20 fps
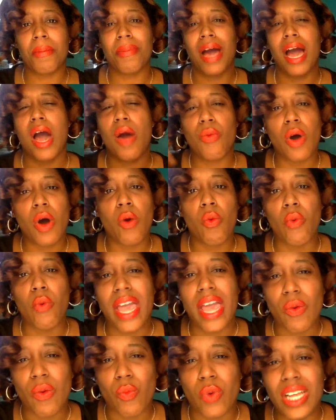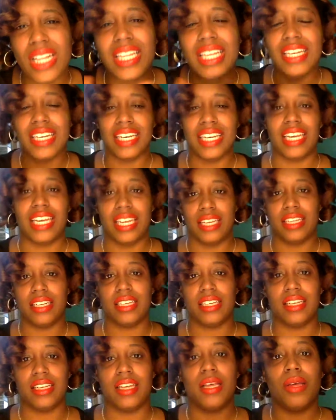power away willingly.
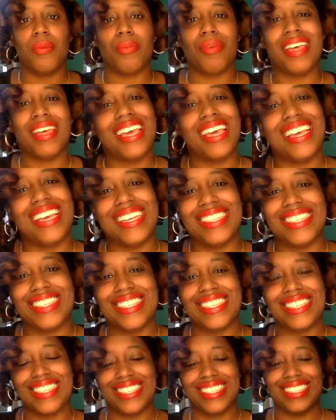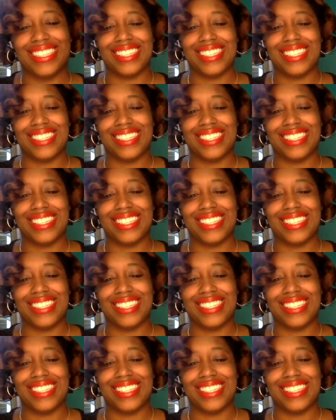Peace.